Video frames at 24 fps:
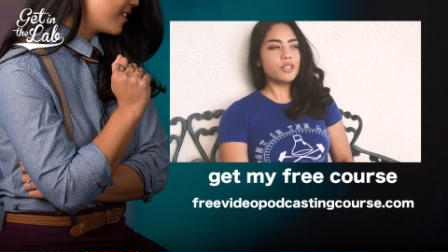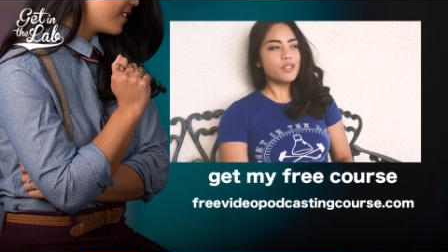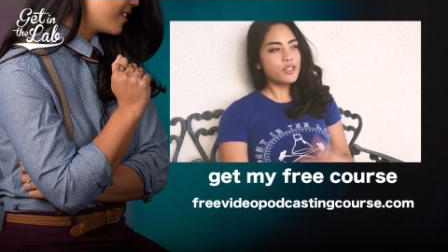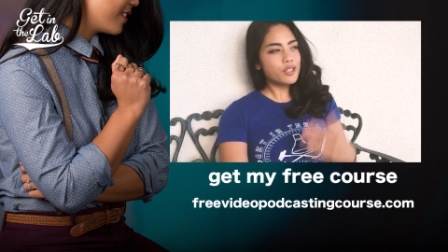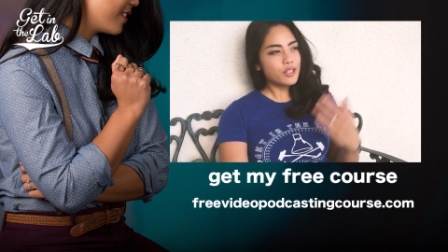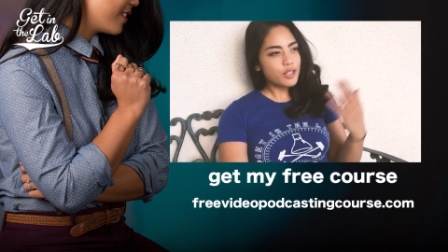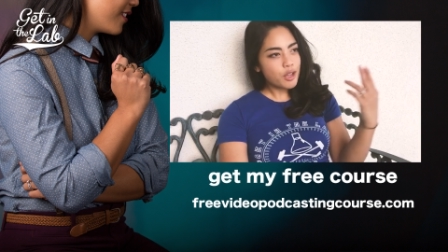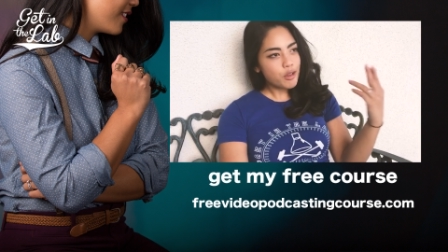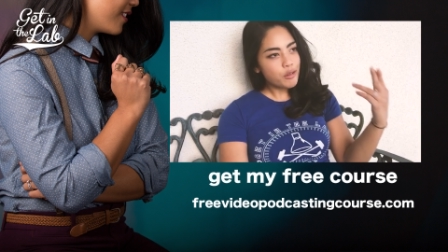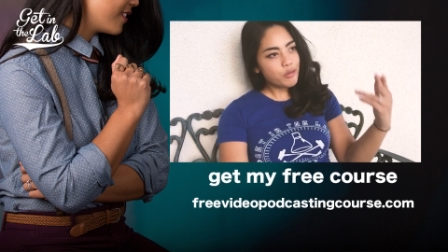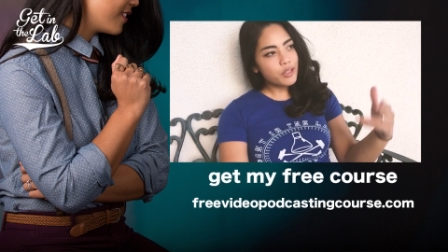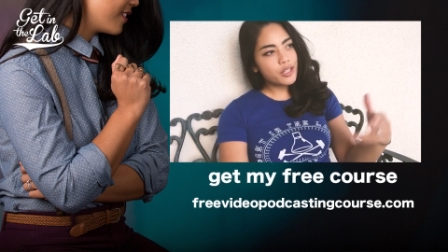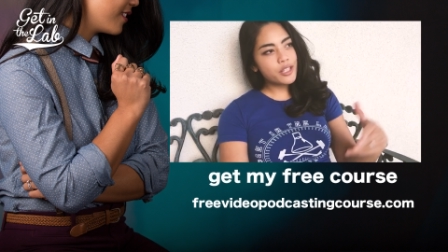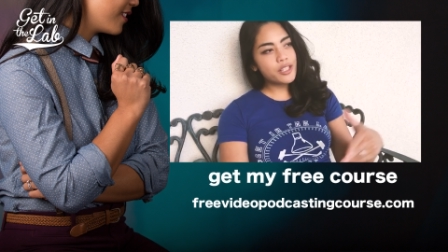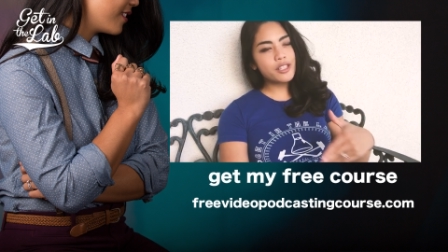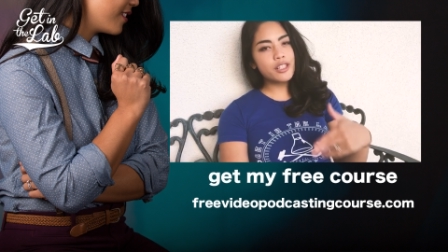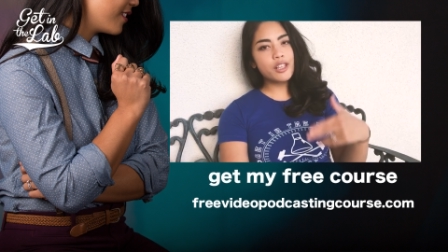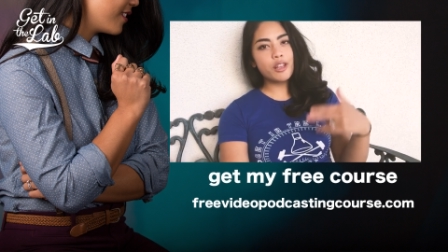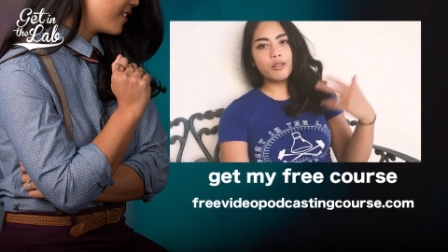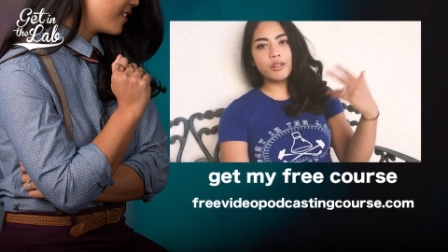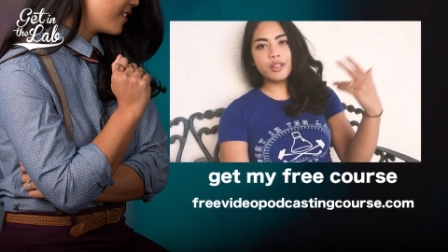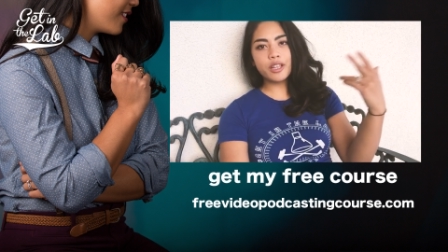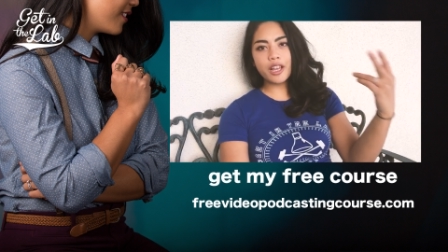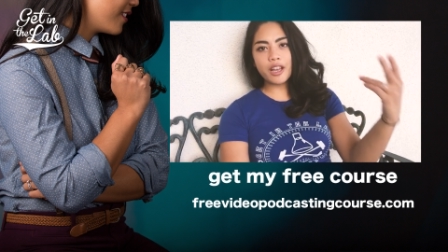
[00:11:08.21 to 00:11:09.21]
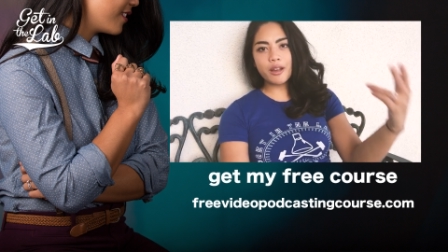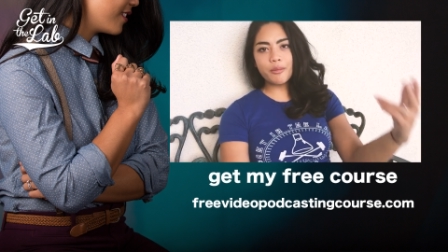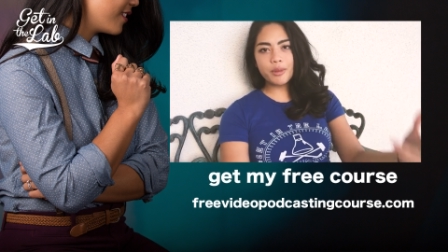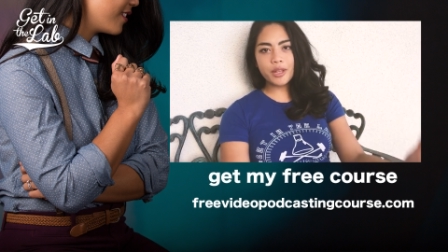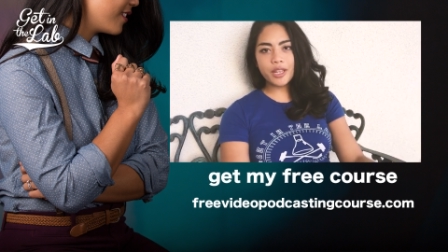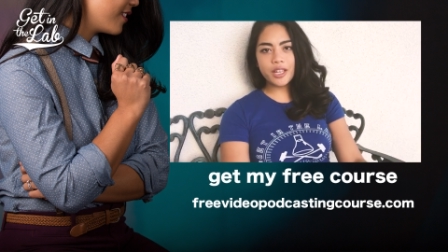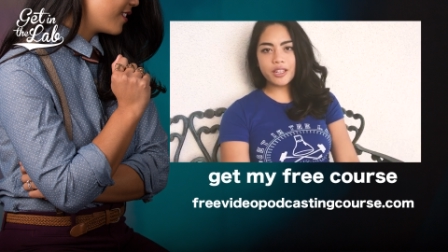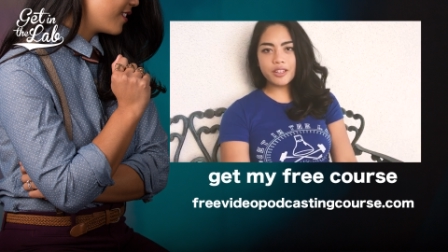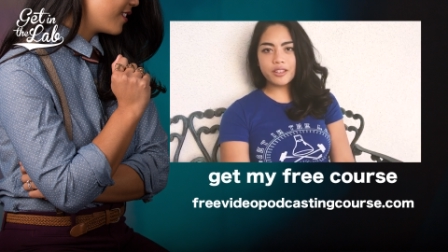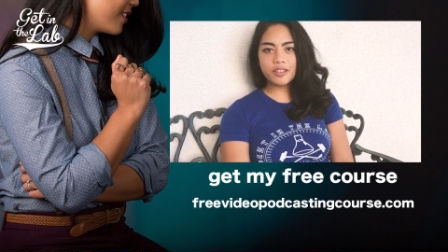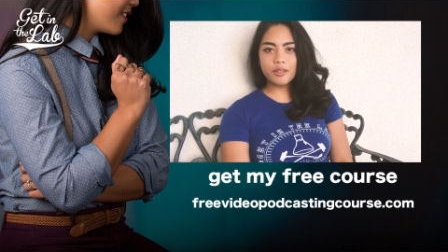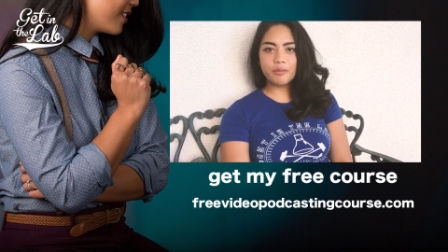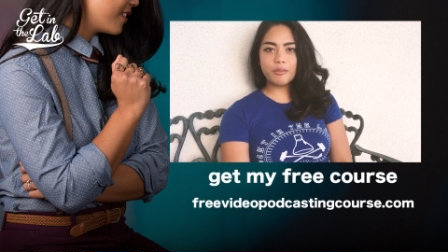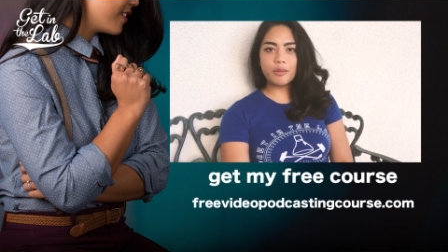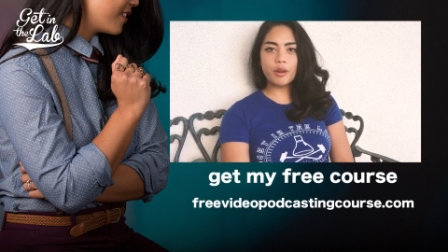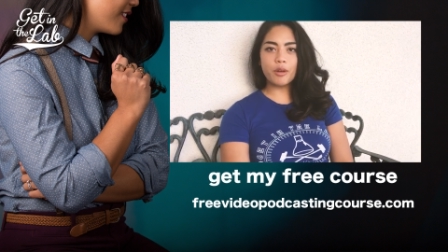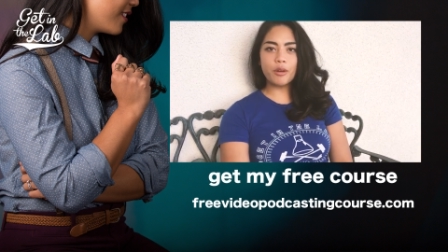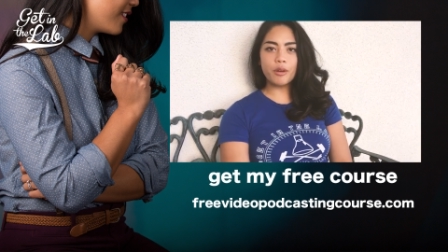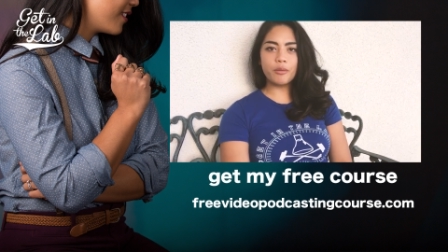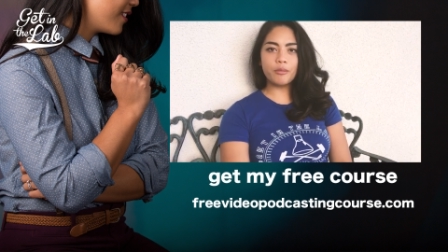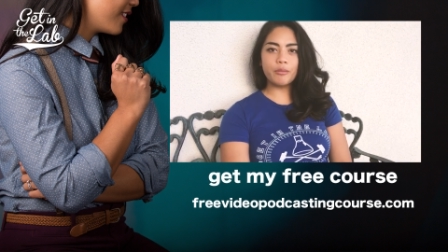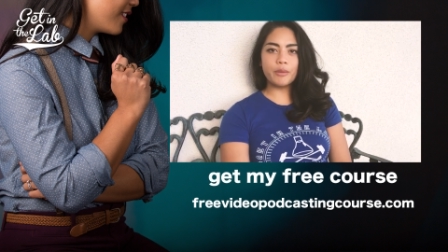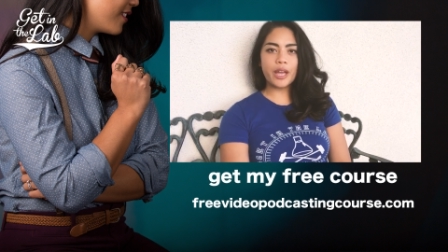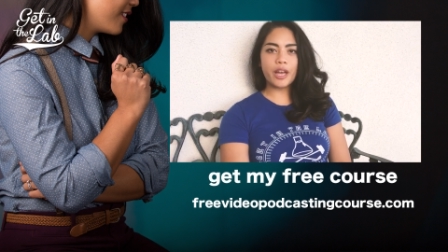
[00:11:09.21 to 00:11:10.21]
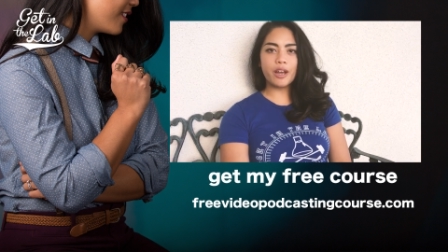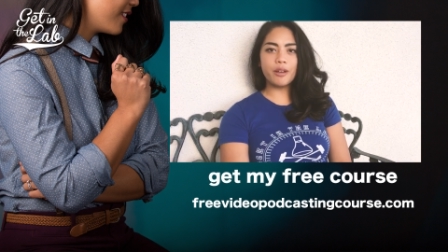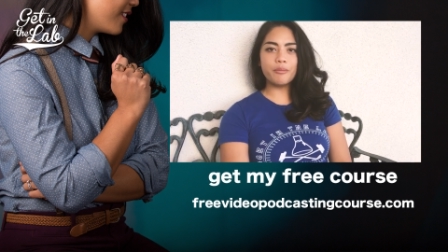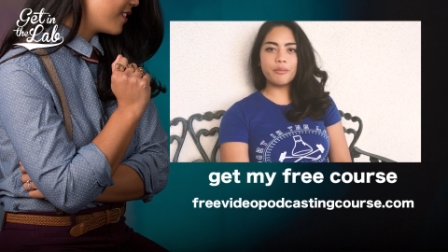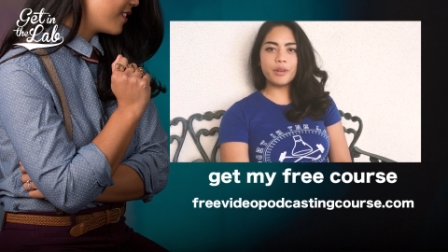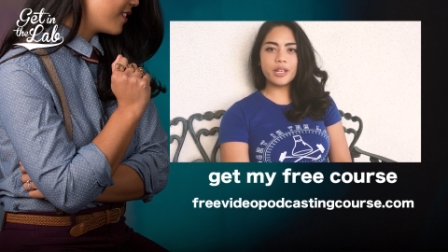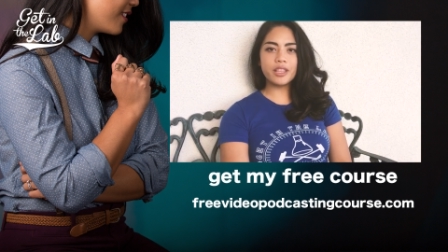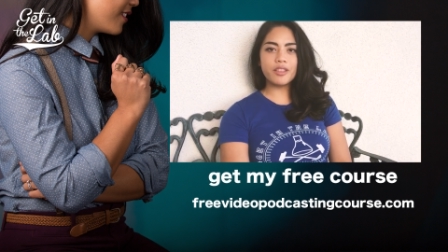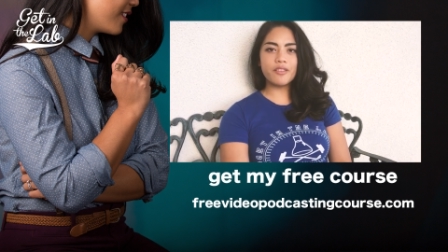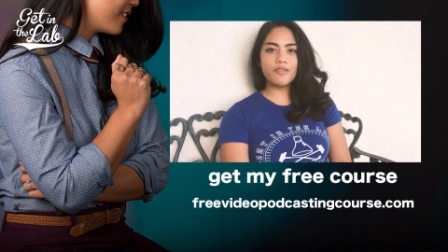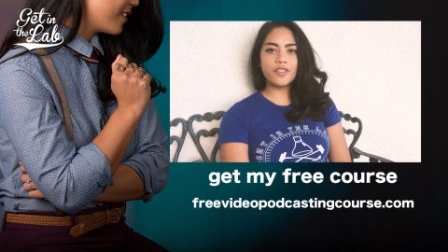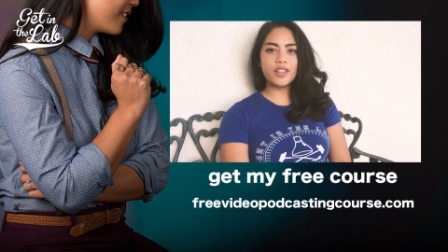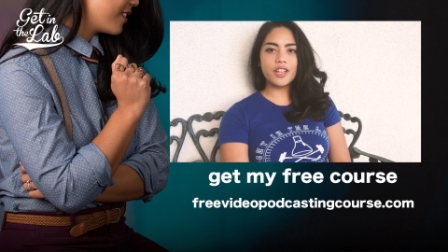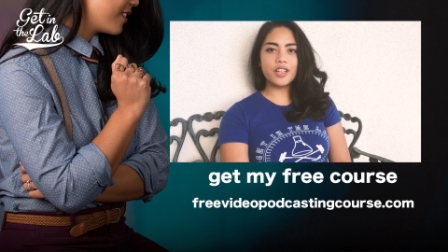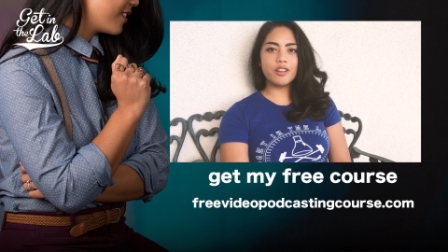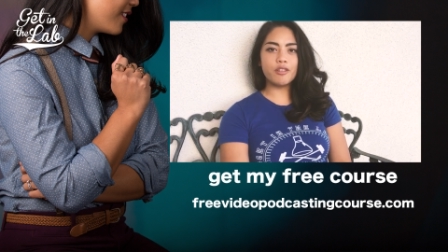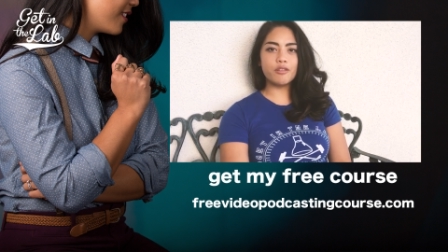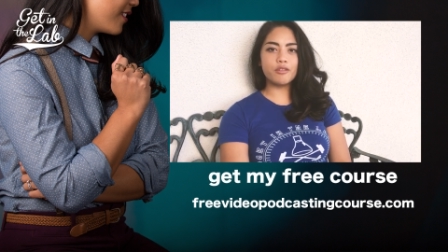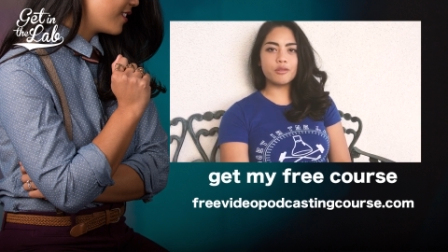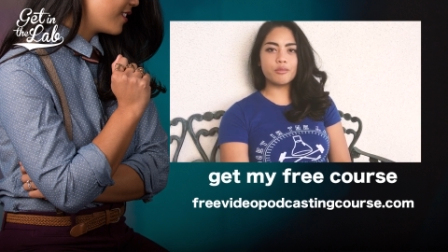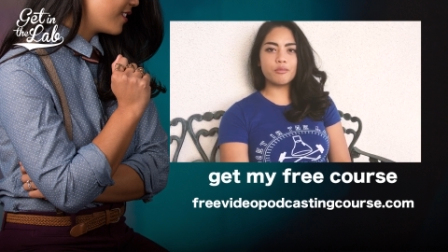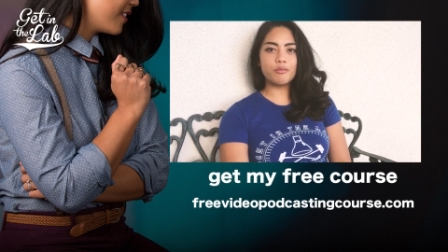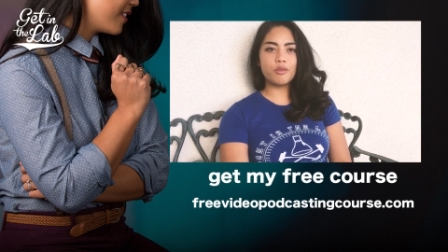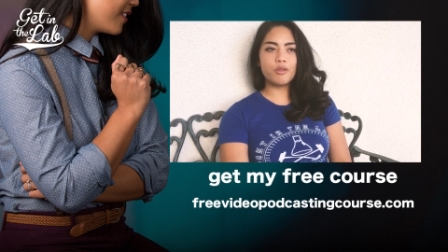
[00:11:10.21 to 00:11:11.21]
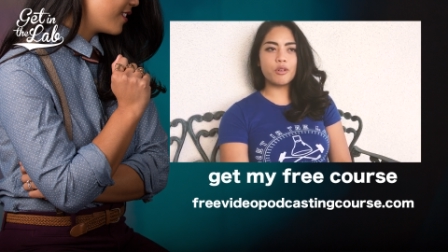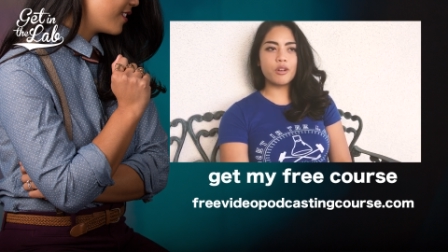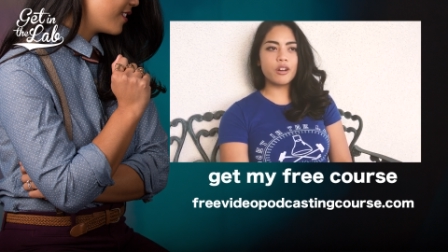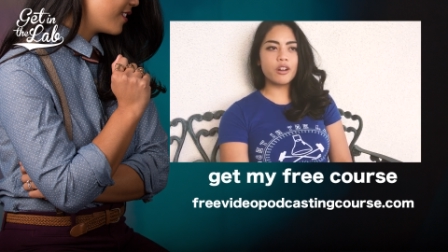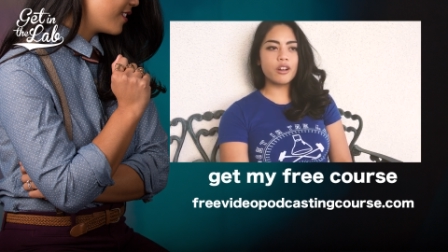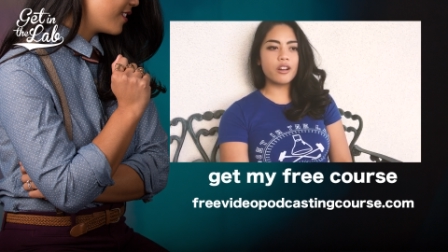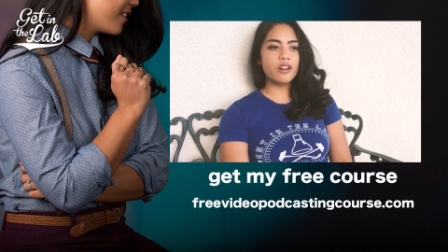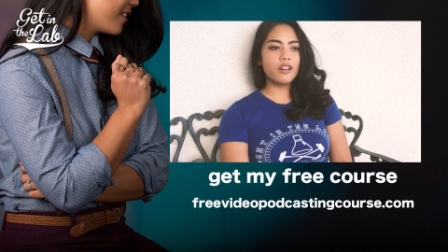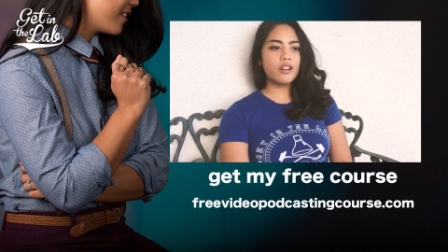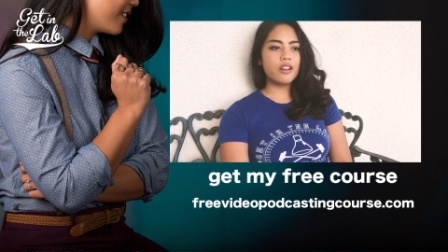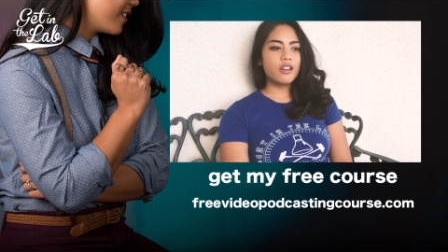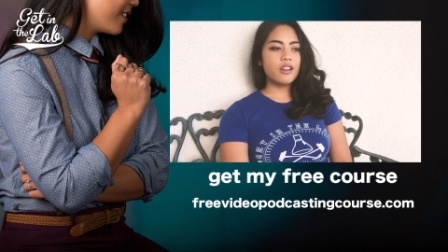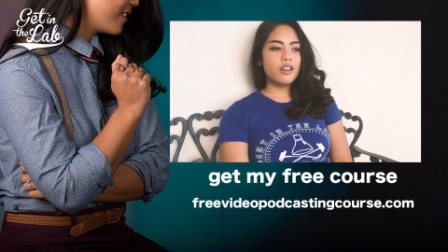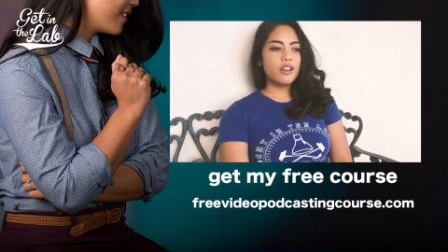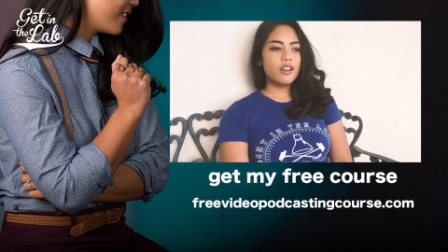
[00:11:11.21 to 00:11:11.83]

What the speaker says: slowly coming in to help make the videos more